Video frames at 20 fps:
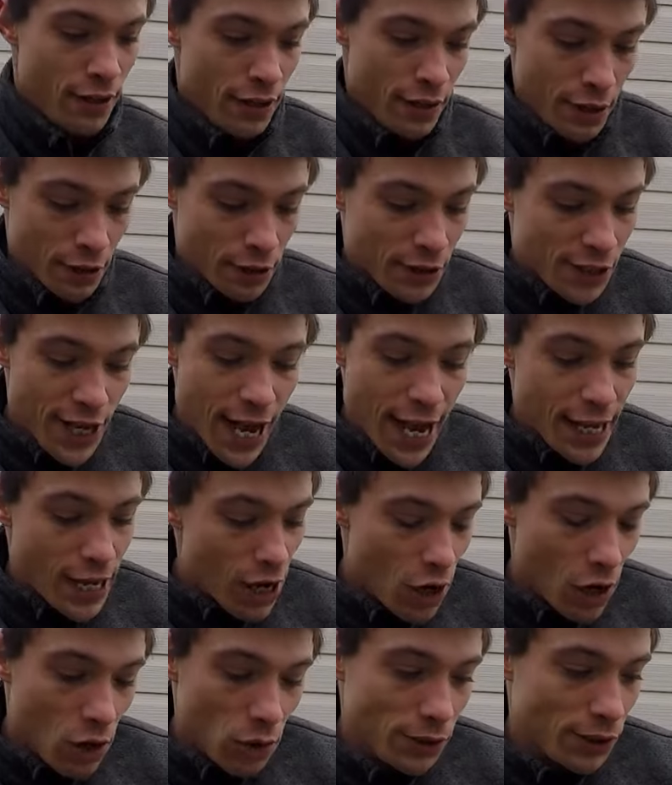your
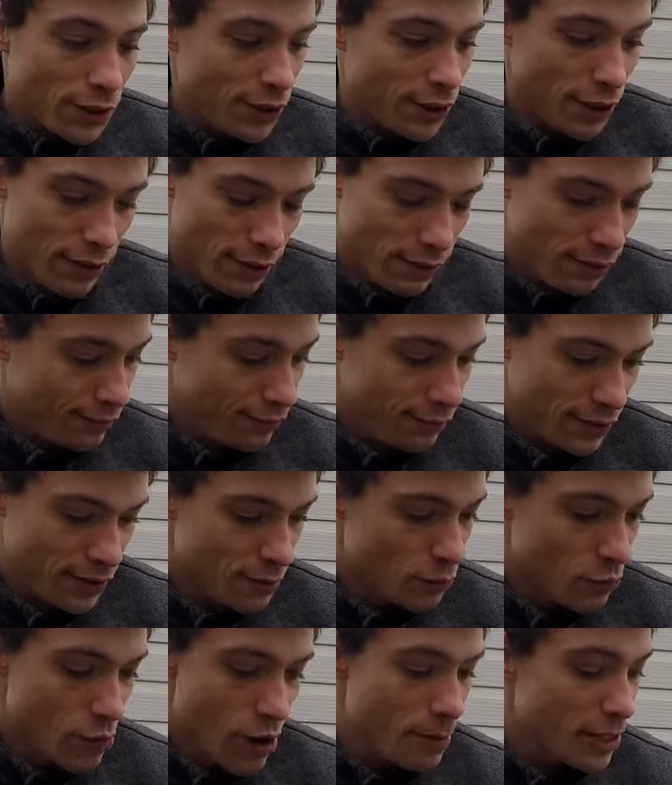Senkos,
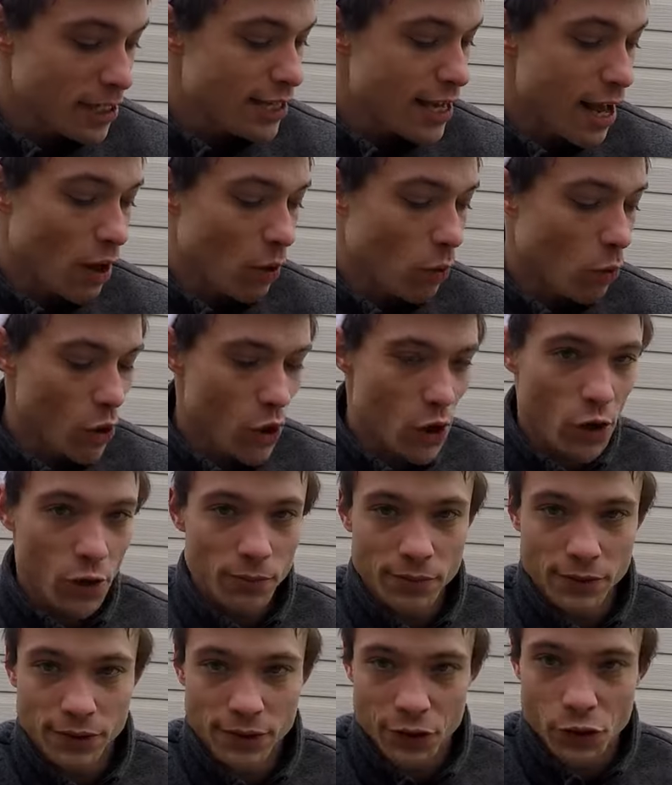some ribbon tail
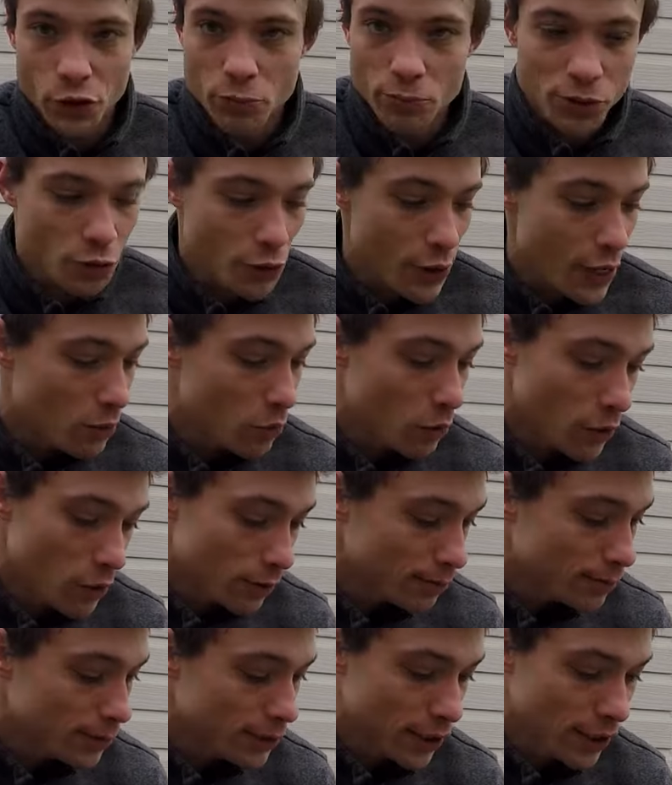worms, Zoom trick
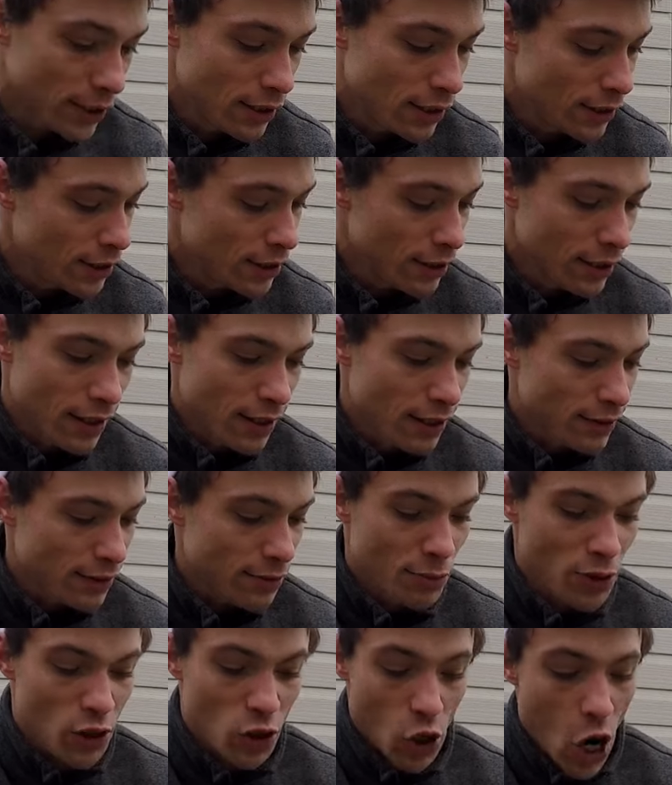worms,
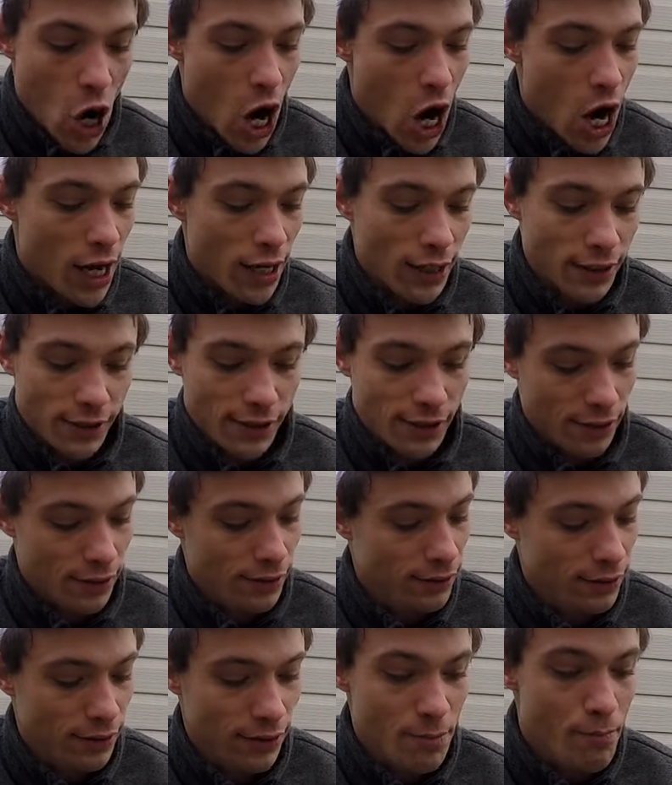some craws,
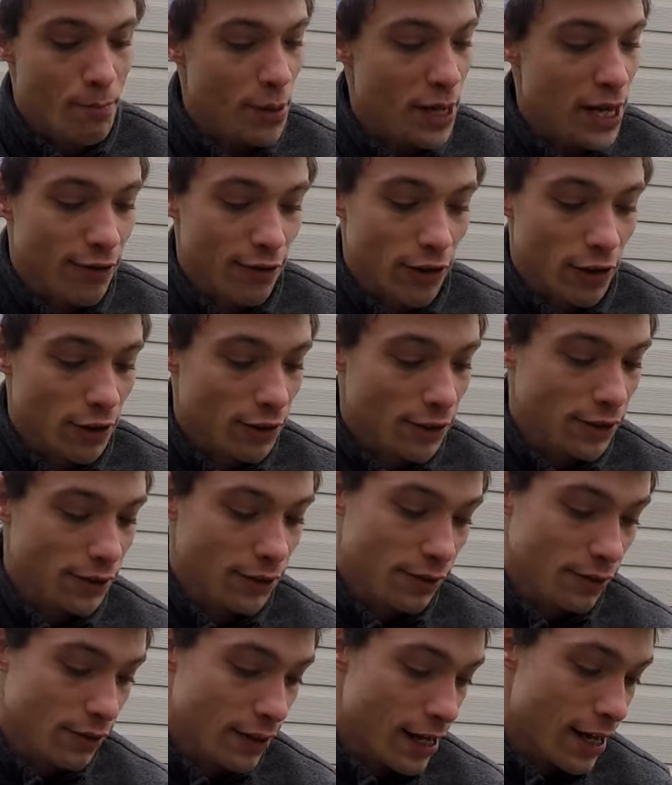some
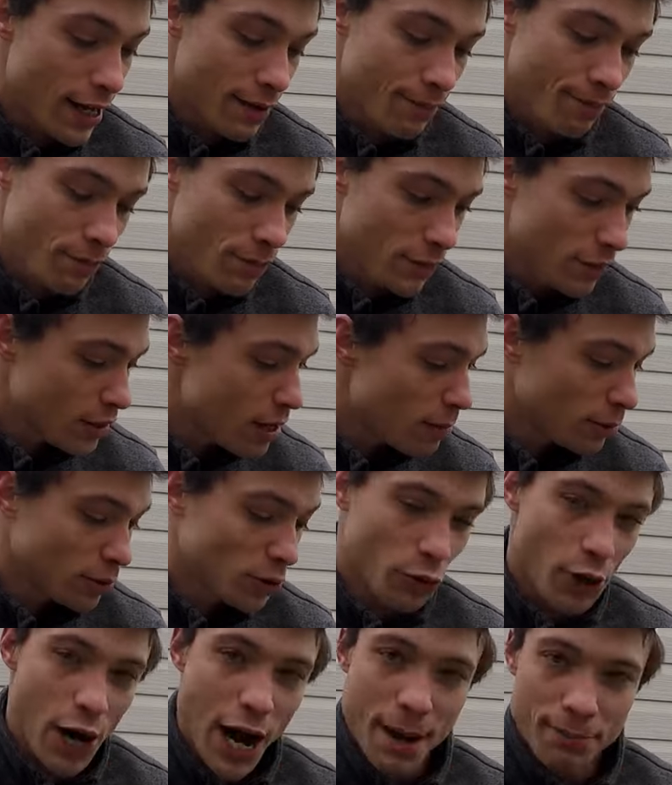beavers, uh, a couple
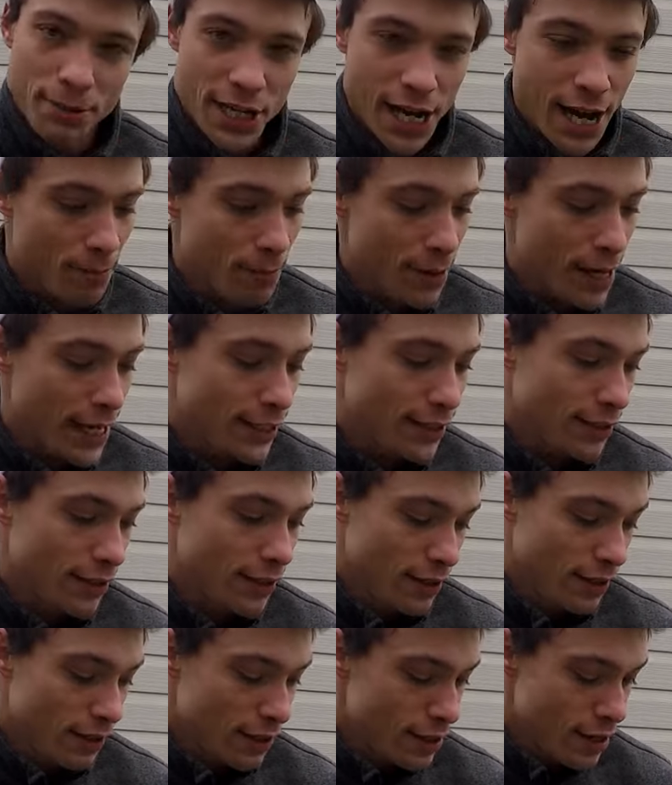drop shot baits.
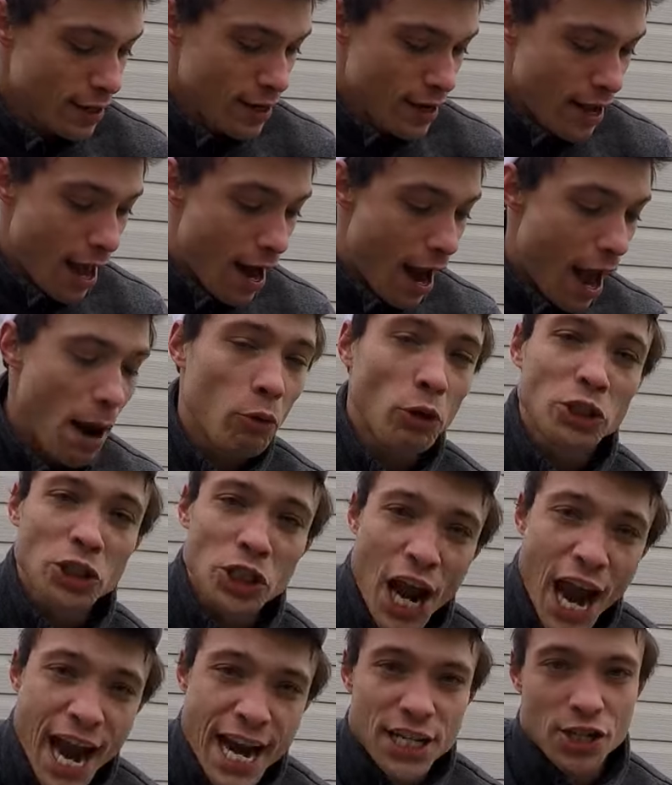And I will
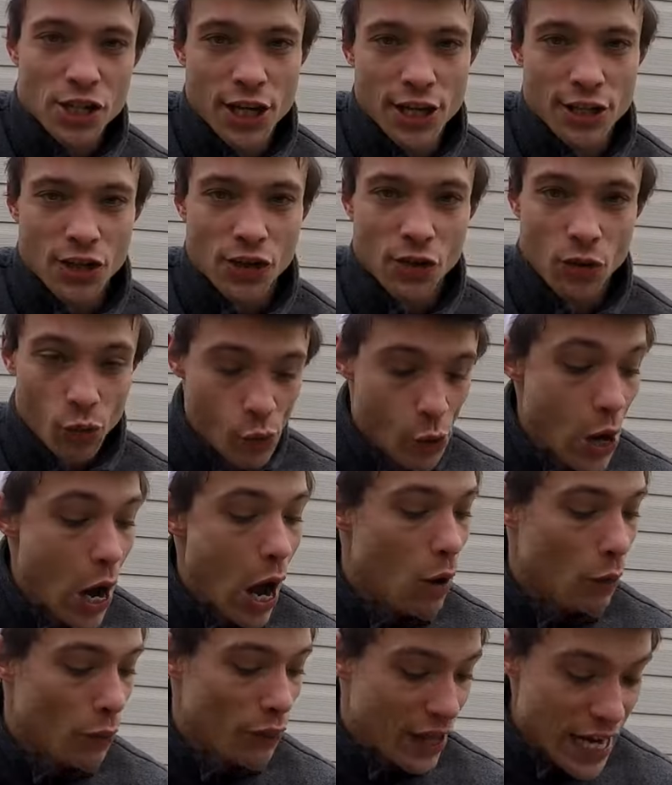change this
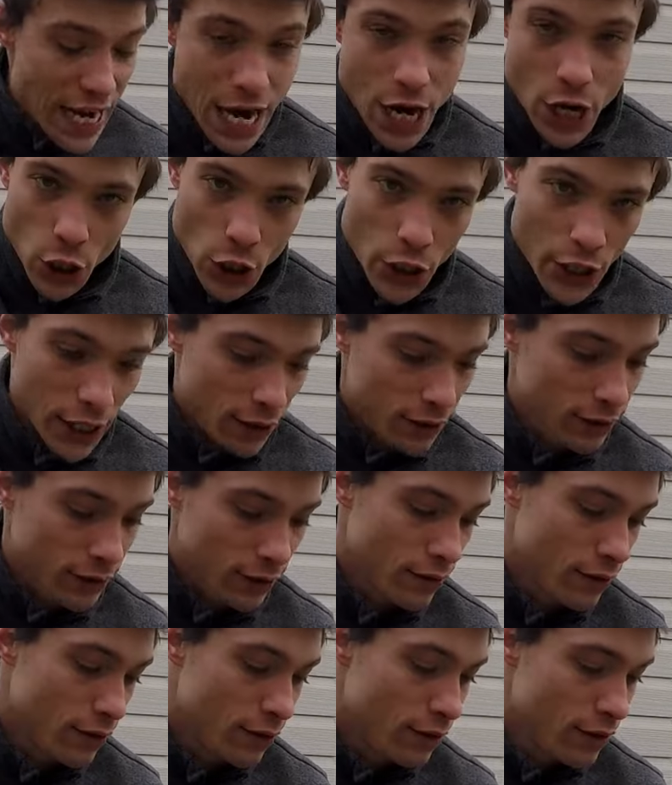throughout the year.
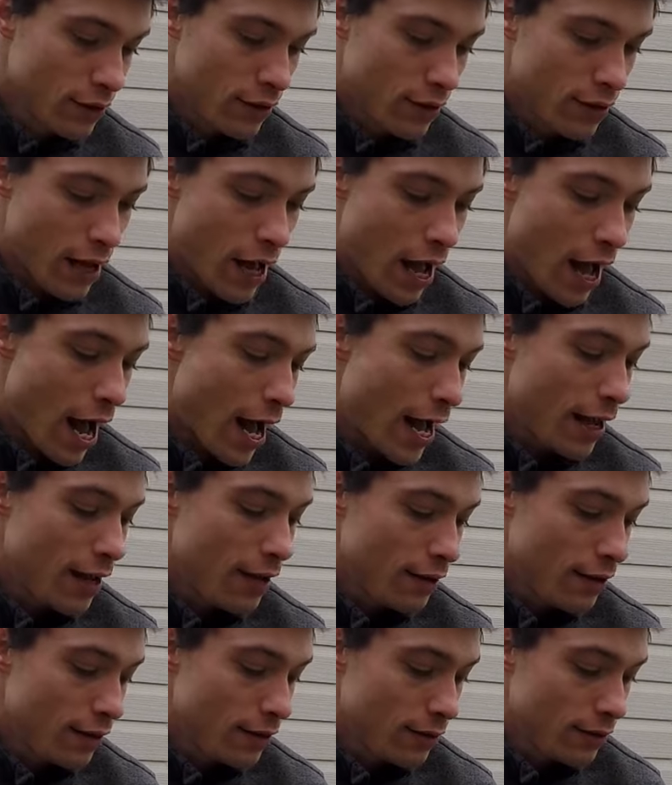Uh,
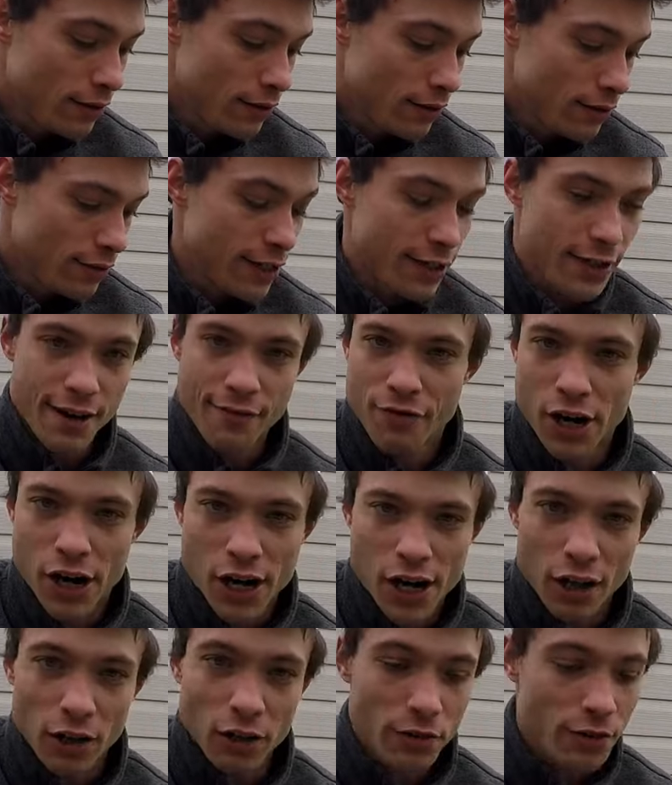to different
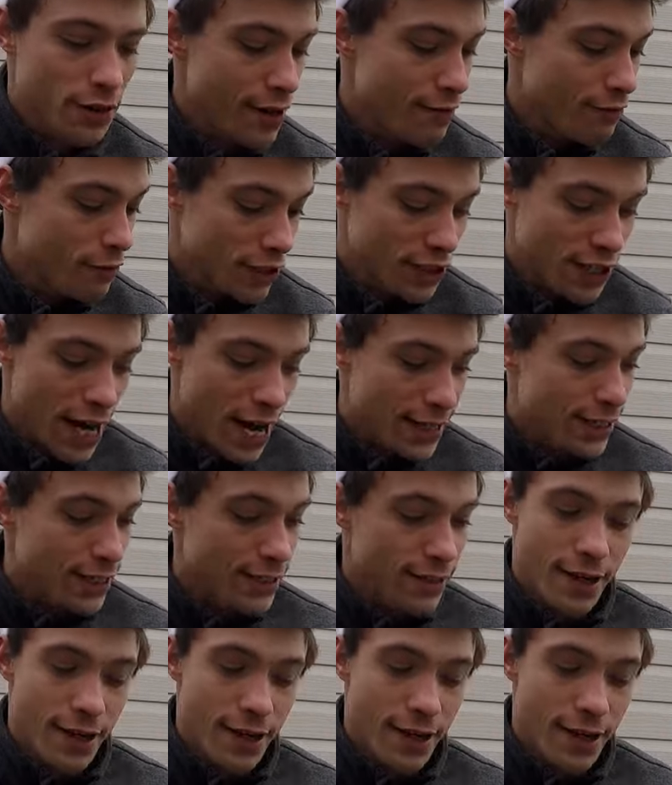colors, different sizes,